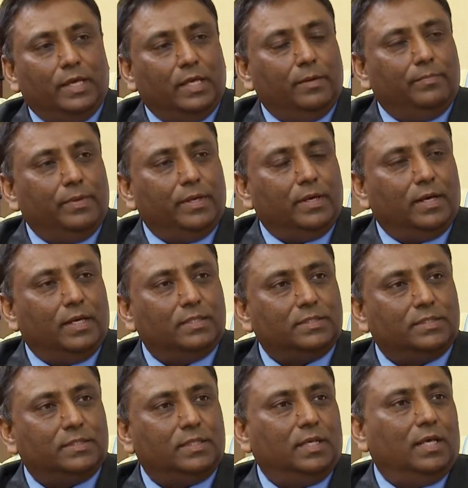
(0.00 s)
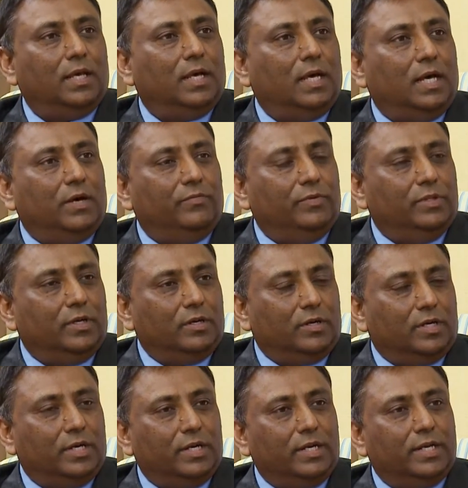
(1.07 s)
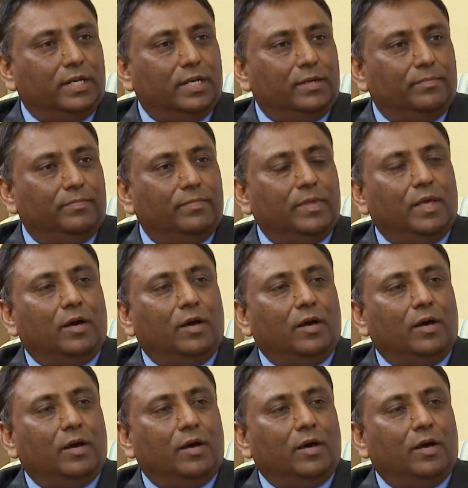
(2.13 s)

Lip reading: helping us with our curriculum.